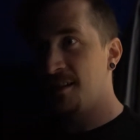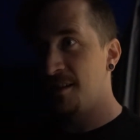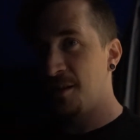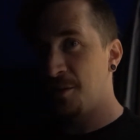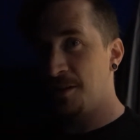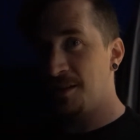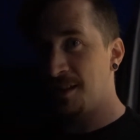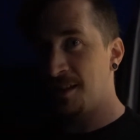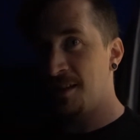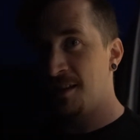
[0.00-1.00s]
No
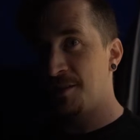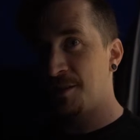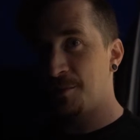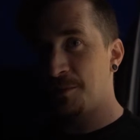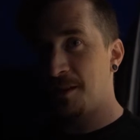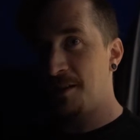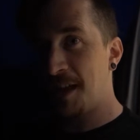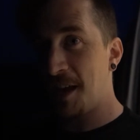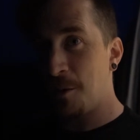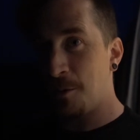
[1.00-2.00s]
idea. So
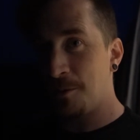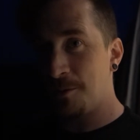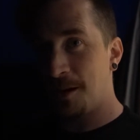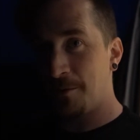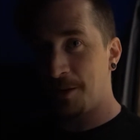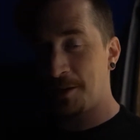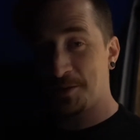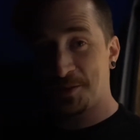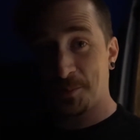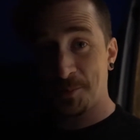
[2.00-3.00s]
now I've kind of
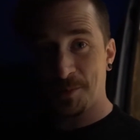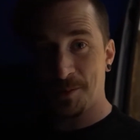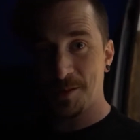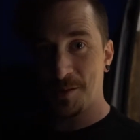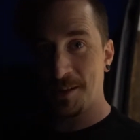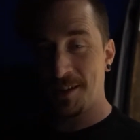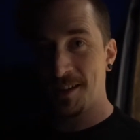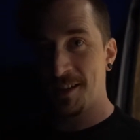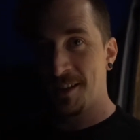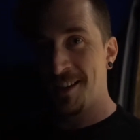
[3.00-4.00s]
stopped what I'm doing,
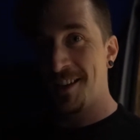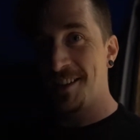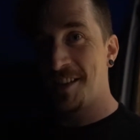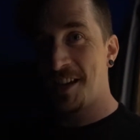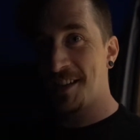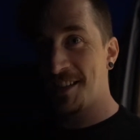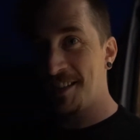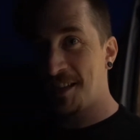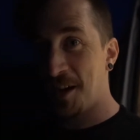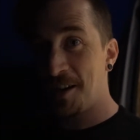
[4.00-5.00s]
gently
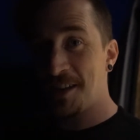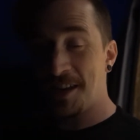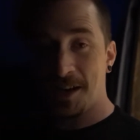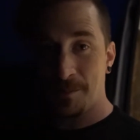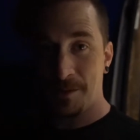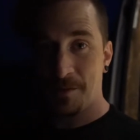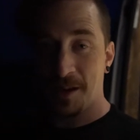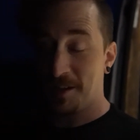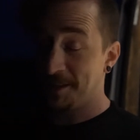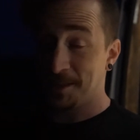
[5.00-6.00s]
tidying up the van,
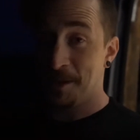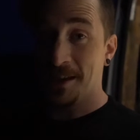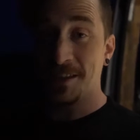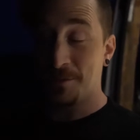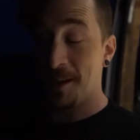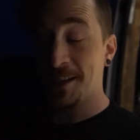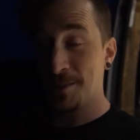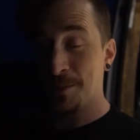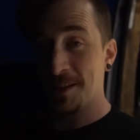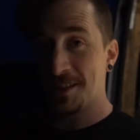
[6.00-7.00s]
because it's a mess, the van is
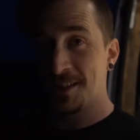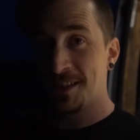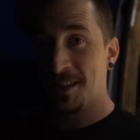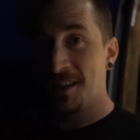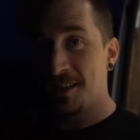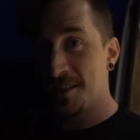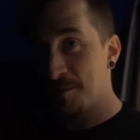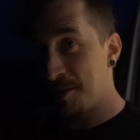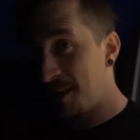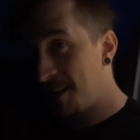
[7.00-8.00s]
a mess. So I'm
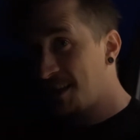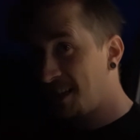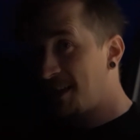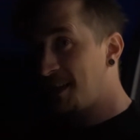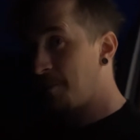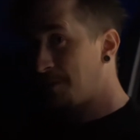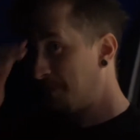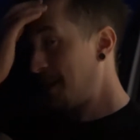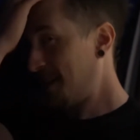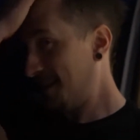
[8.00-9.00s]
gently cleaning up the
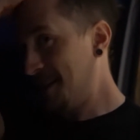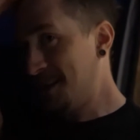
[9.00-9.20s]
van.